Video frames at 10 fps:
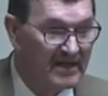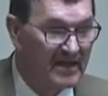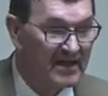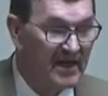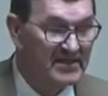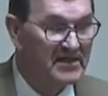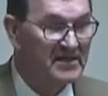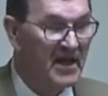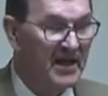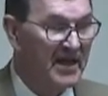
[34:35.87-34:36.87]
That's just
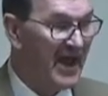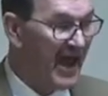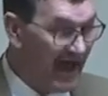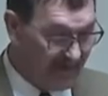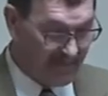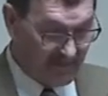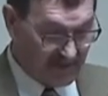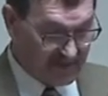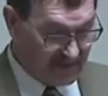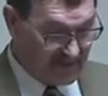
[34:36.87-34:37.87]
not going to happen. But
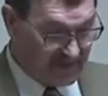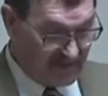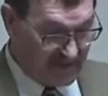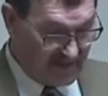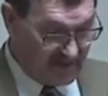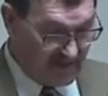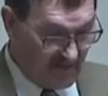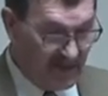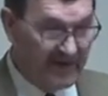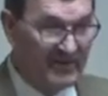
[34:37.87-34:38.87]
we
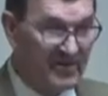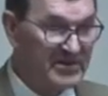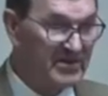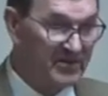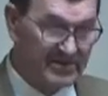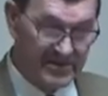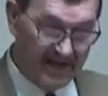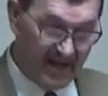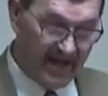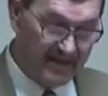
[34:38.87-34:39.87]
leave the results to
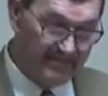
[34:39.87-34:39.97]
God.